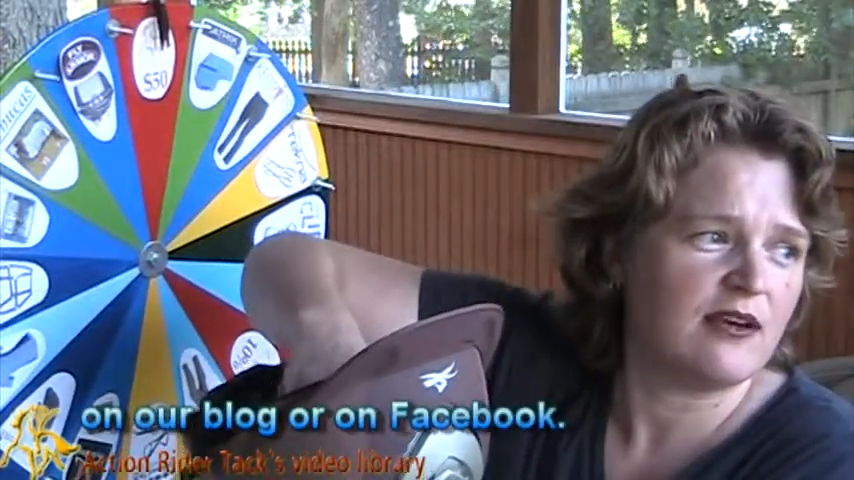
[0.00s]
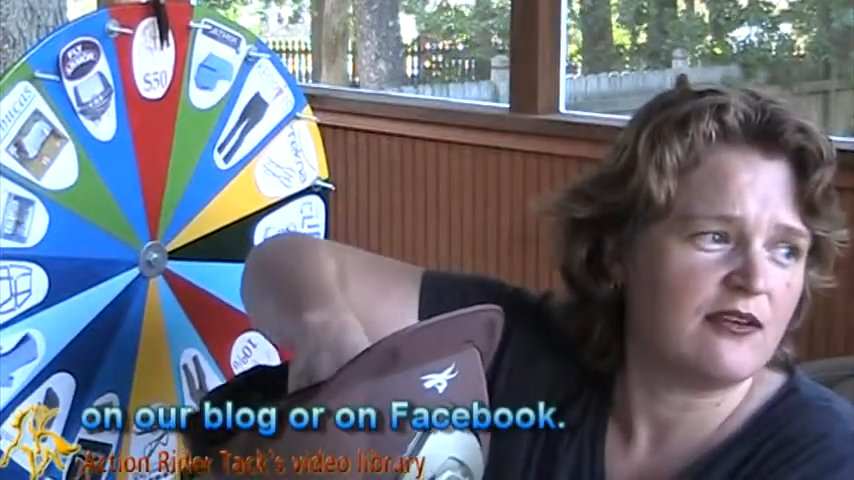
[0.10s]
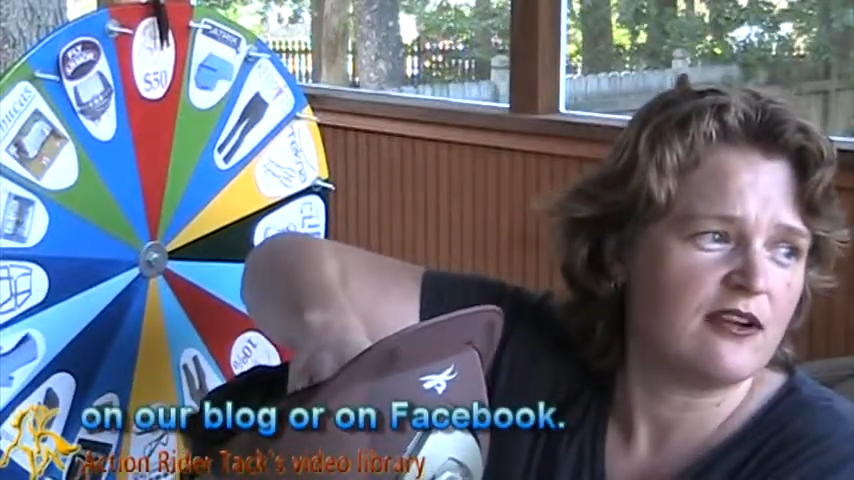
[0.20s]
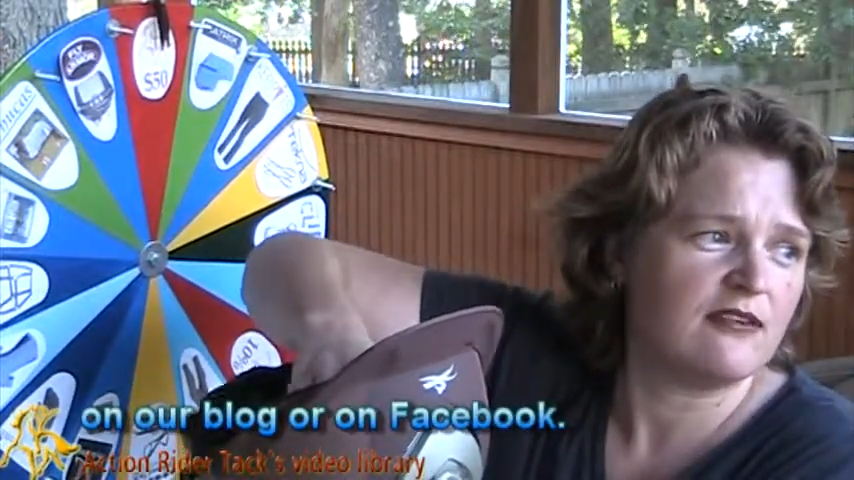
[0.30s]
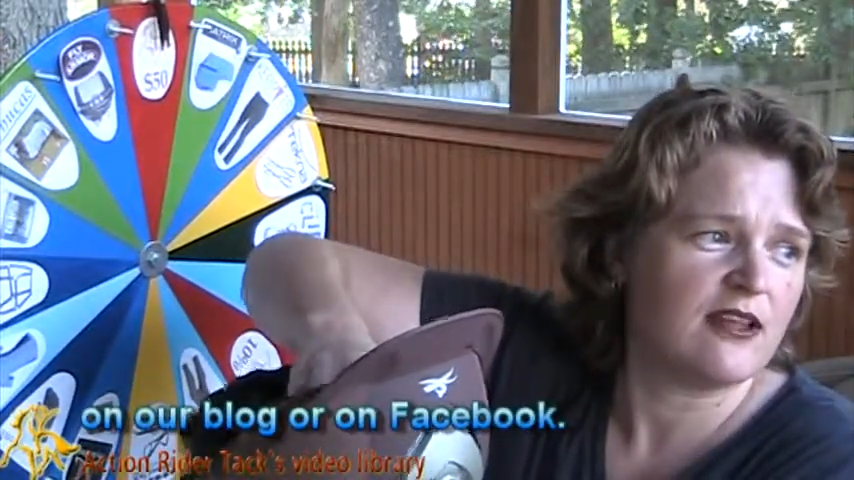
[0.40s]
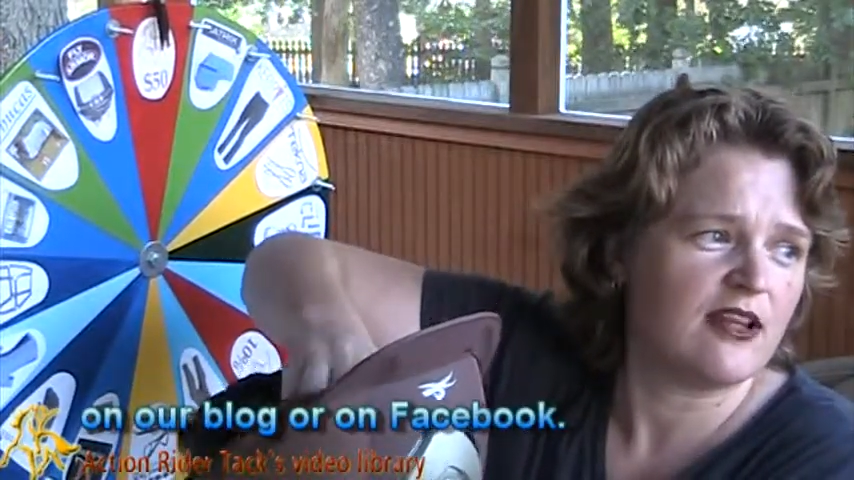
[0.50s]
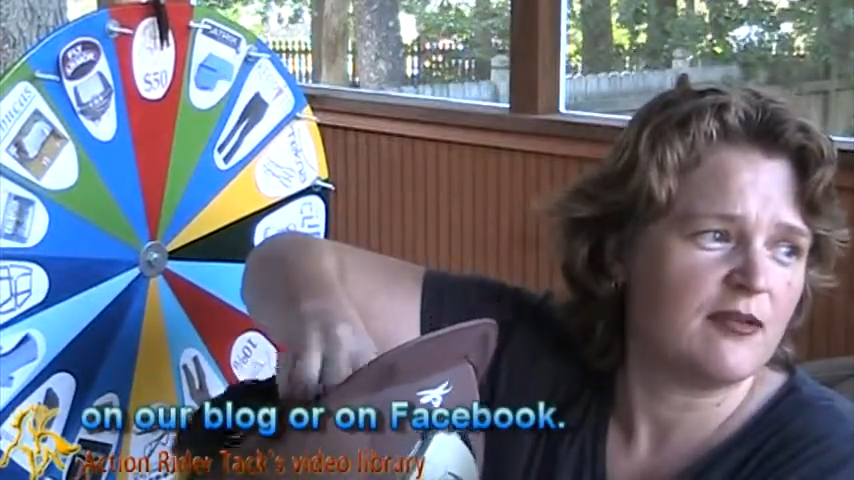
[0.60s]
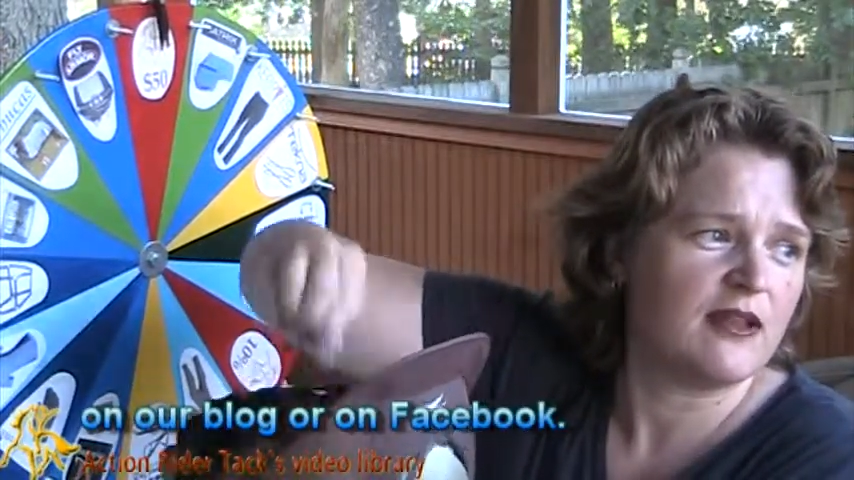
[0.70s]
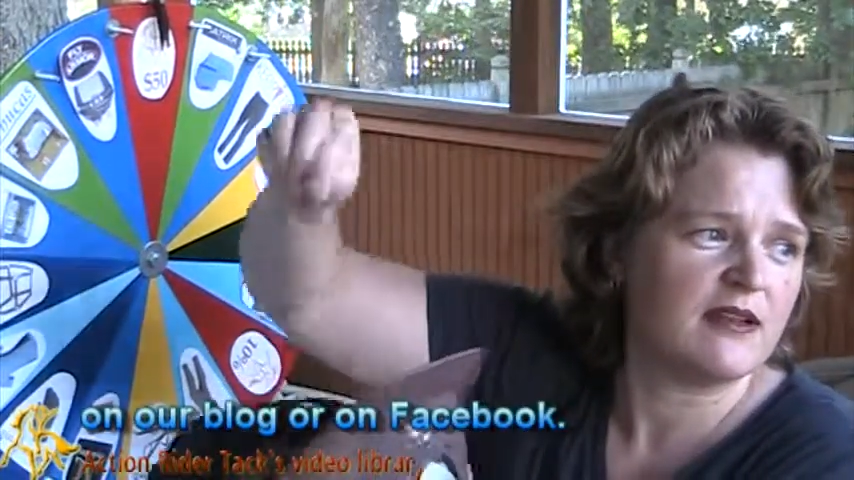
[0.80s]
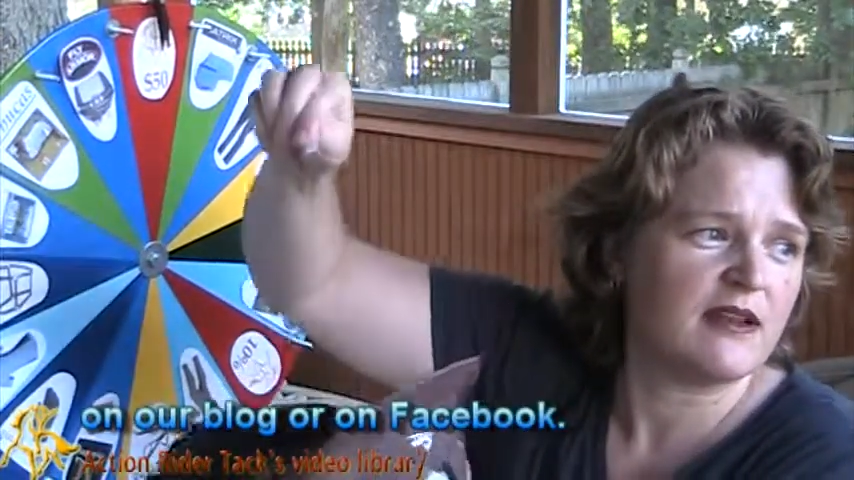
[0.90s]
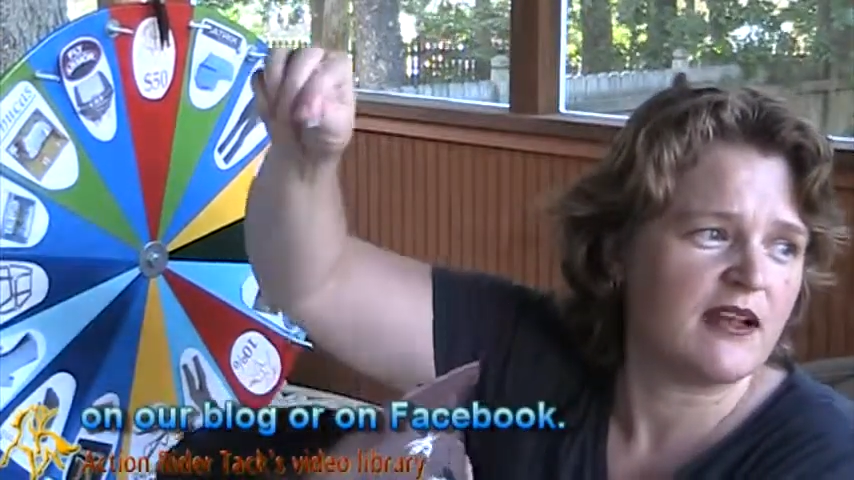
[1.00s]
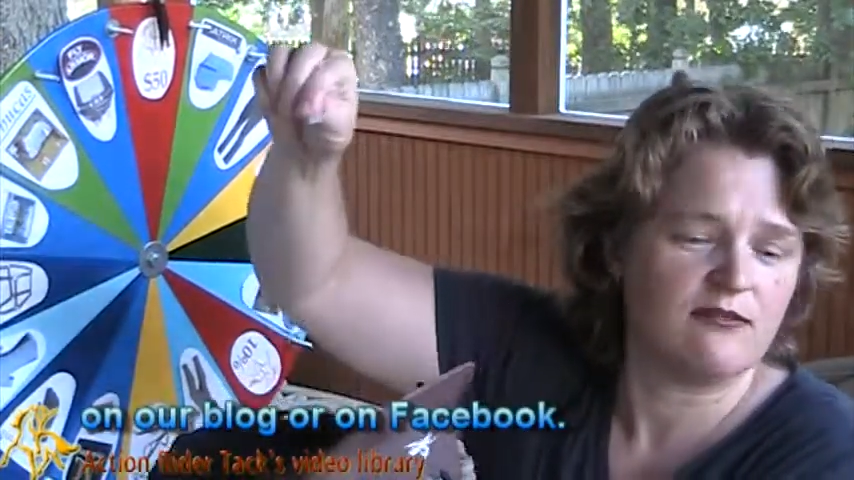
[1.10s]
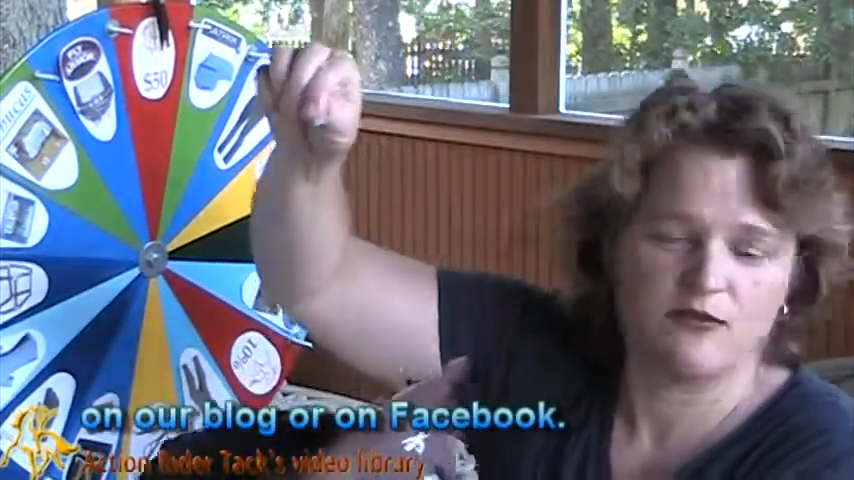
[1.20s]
out of the helmet. I have